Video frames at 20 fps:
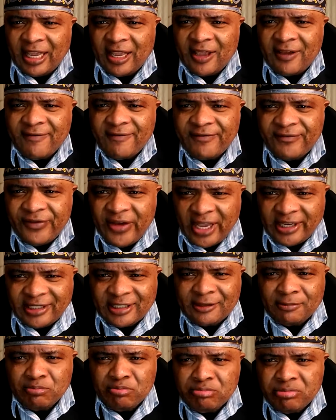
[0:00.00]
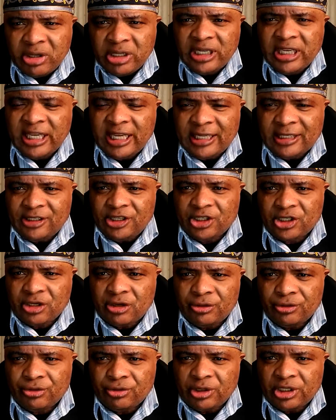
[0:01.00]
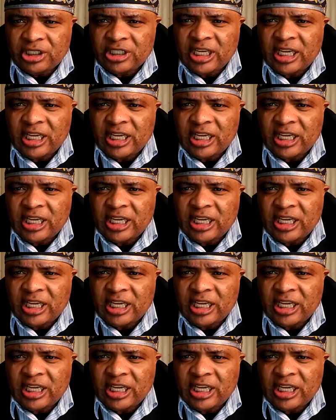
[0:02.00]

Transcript: invest money in these countries.